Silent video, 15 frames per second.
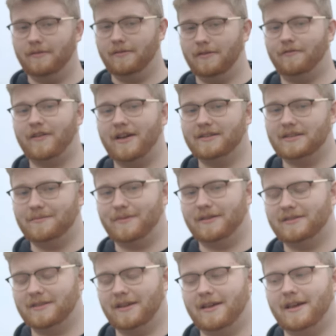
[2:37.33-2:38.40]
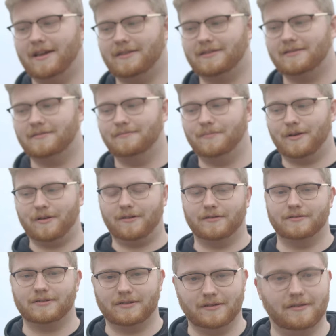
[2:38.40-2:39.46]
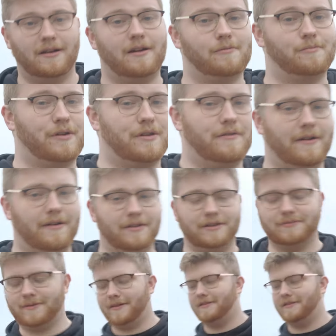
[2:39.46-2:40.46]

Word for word: the fancy bits that it has, because I'll bring you around this way